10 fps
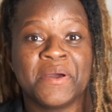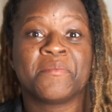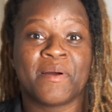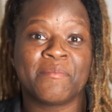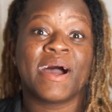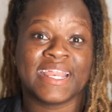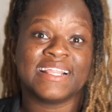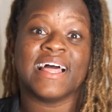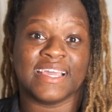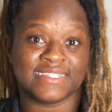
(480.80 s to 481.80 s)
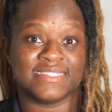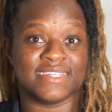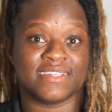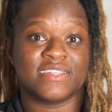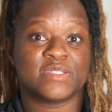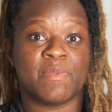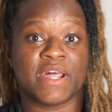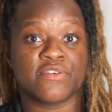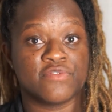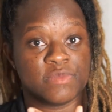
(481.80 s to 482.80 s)
My body likes it. It's
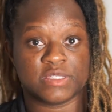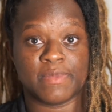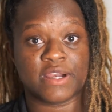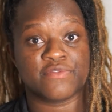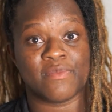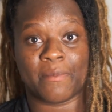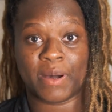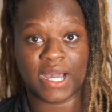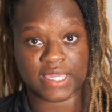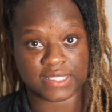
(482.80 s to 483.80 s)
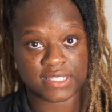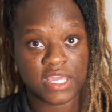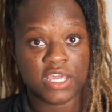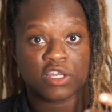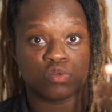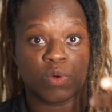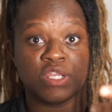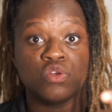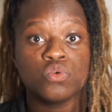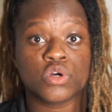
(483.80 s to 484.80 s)
better for me. It's better for my pockets. Because when
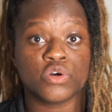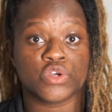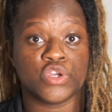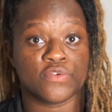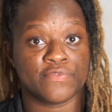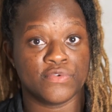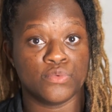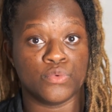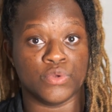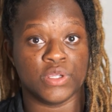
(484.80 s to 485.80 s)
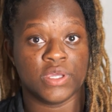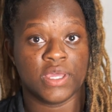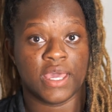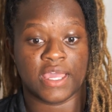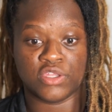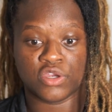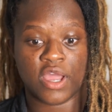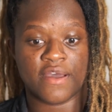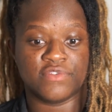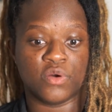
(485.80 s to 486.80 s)
you cook your food and you
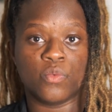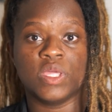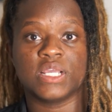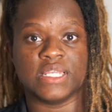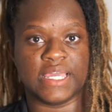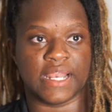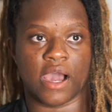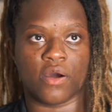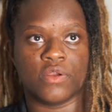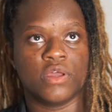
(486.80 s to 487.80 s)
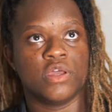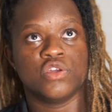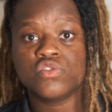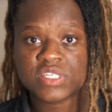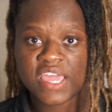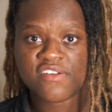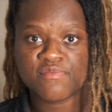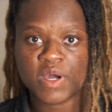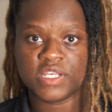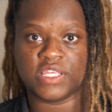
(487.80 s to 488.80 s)
have your week laid out, you save
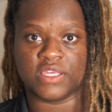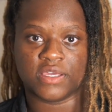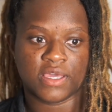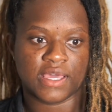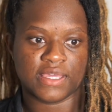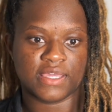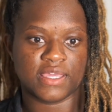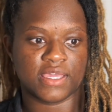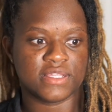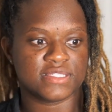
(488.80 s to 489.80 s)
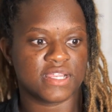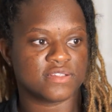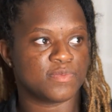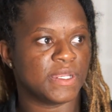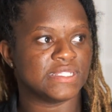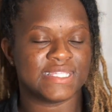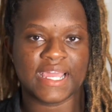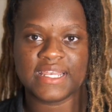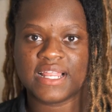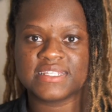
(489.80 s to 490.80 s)
money. Instead of spending
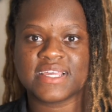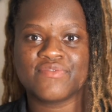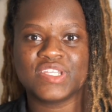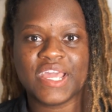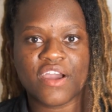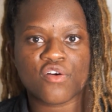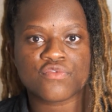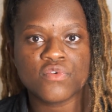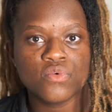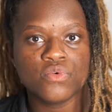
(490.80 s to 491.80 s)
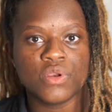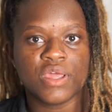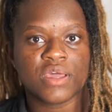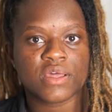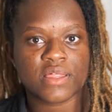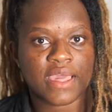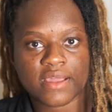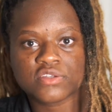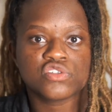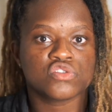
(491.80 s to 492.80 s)
$10 every day on food,
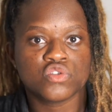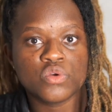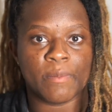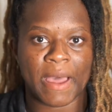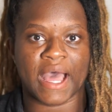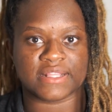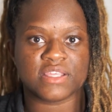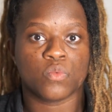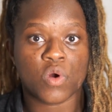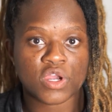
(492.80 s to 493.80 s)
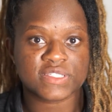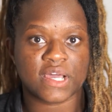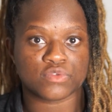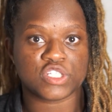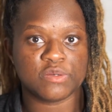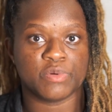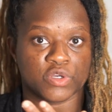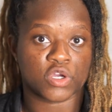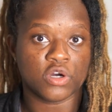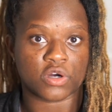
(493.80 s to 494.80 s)
like just do the math. It works out cheaper
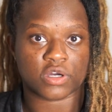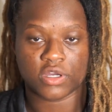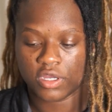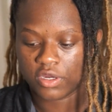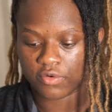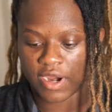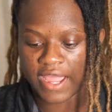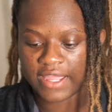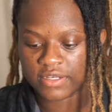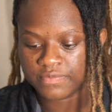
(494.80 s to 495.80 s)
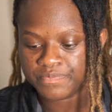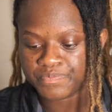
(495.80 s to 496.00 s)
to cook, right?